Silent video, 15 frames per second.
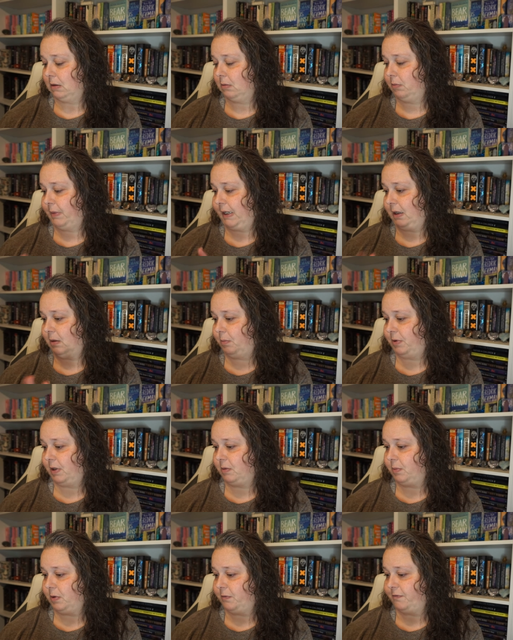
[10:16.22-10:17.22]
by Unplugged
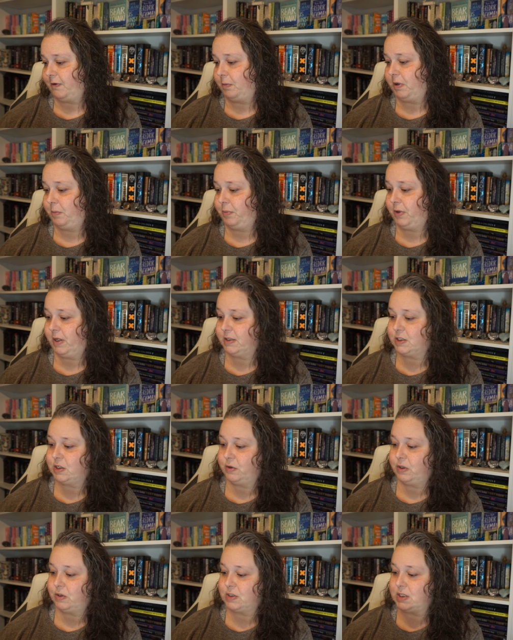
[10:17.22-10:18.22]
from Unplugged. So
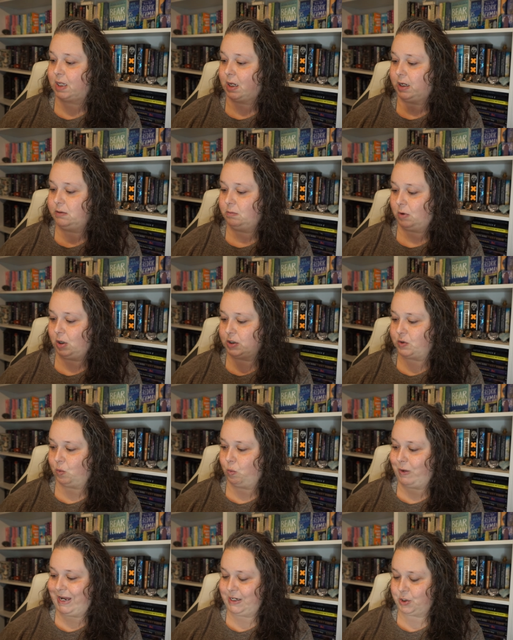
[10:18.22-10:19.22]
there's the
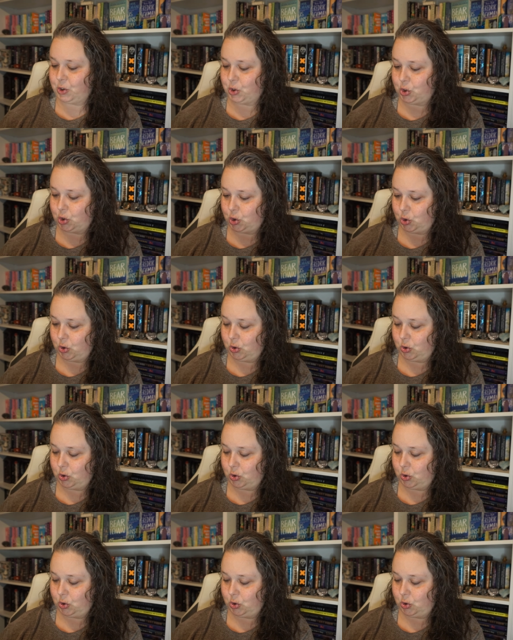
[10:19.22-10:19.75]
Unmarked Witch